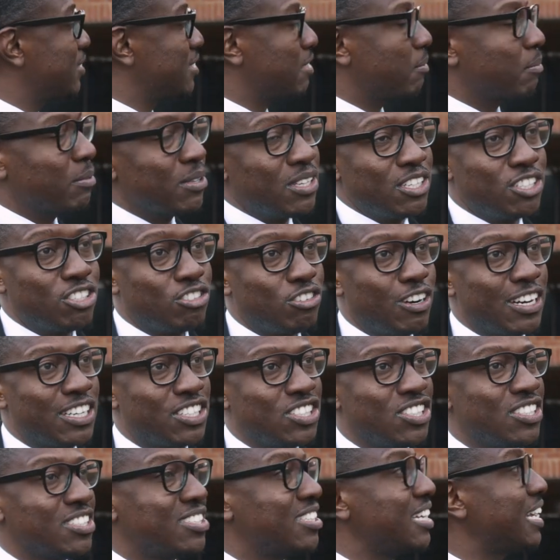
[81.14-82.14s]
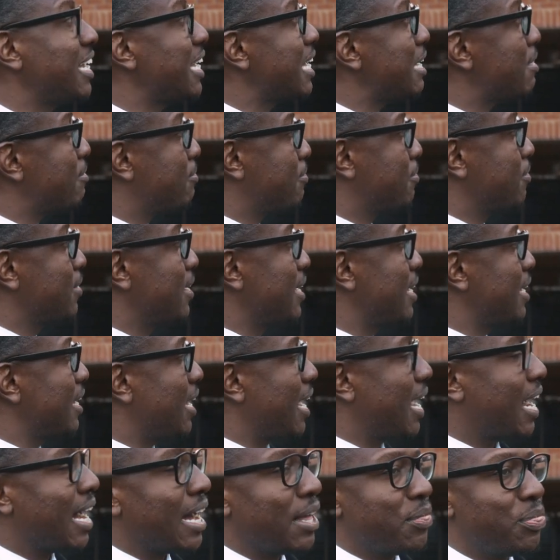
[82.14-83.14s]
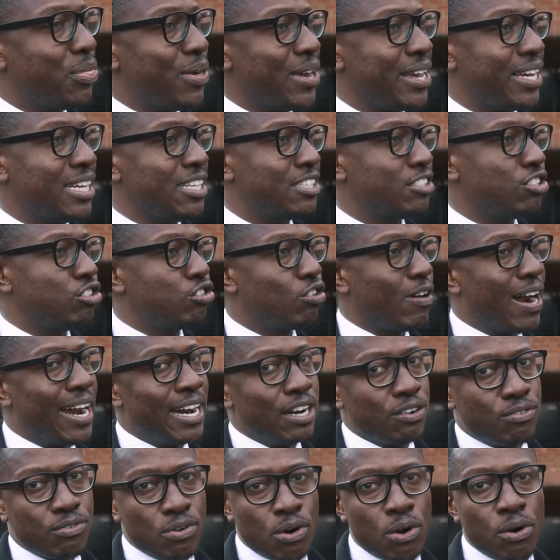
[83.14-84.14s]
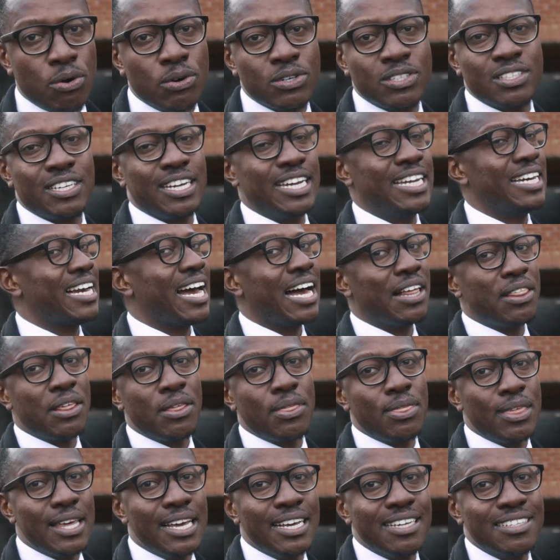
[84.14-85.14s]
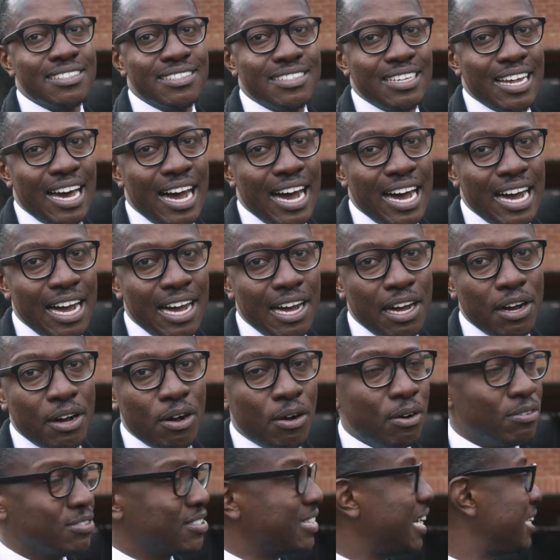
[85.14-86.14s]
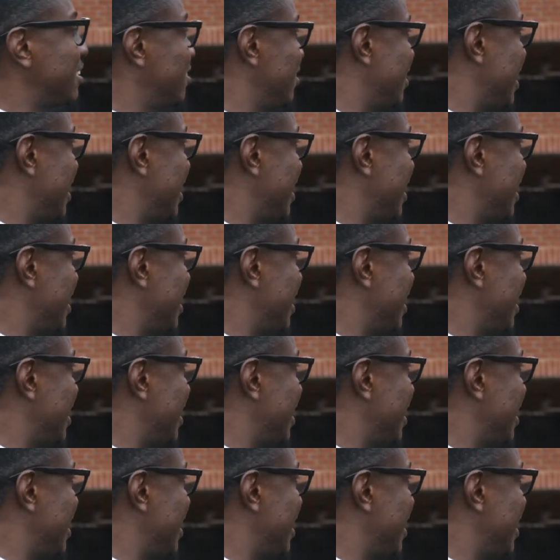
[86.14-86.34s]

some of the structures if uh, there is dry rot and other things uh, of such